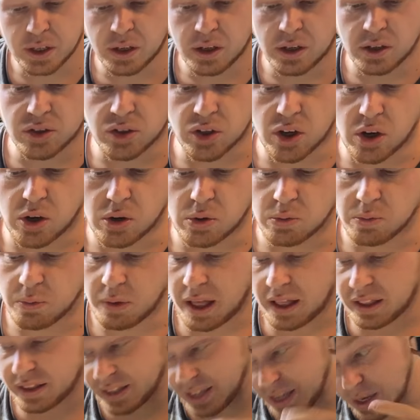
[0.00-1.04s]
So
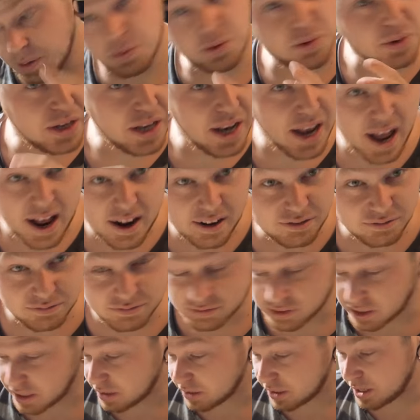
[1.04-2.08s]
I'll keep doing that, and
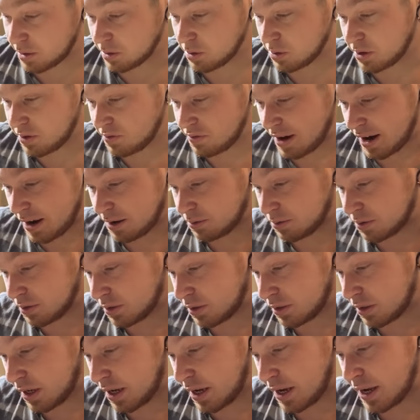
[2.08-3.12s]
I'll keep going round,
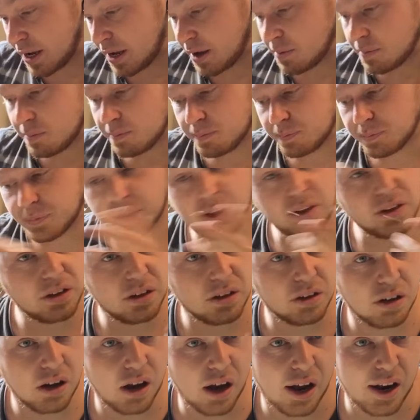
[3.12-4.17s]
um,
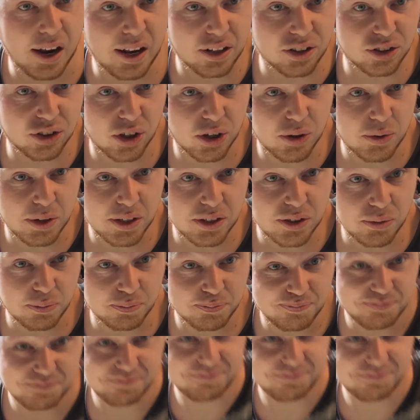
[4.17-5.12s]
and I'll show you when it's done.